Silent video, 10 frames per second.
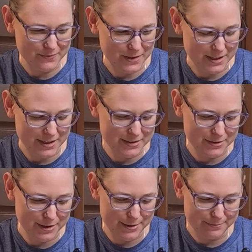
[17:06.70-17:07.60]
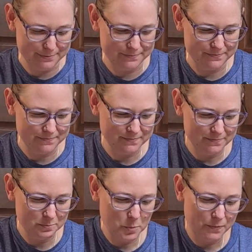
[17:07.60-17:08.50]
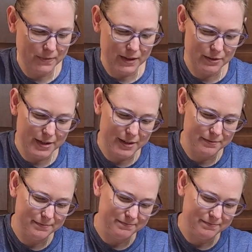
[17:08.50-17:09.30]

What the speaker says: That's alright. Okay.